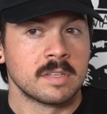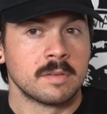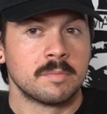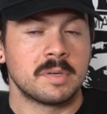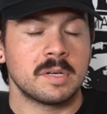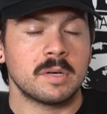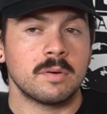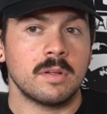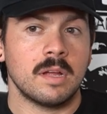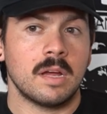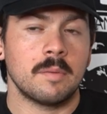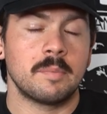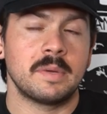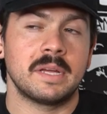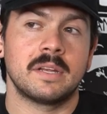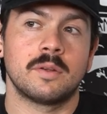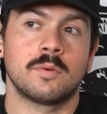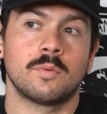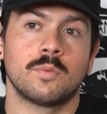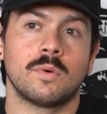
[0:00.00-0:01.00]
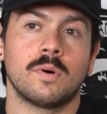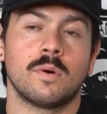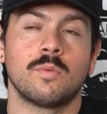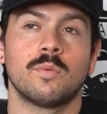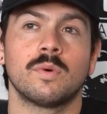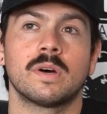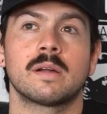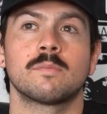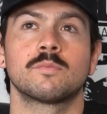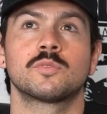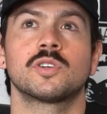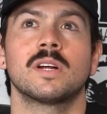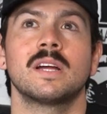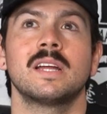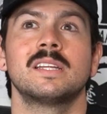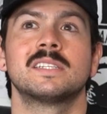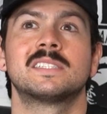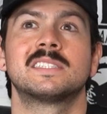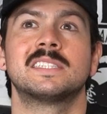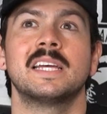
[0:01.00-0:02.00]
But, I mean, well, what I'm
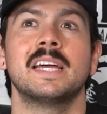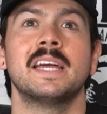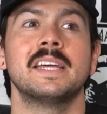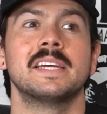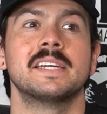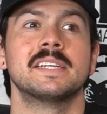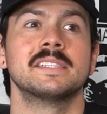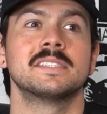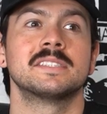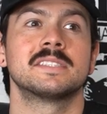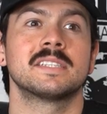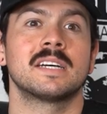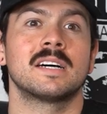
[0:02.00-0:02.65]
trying to say is...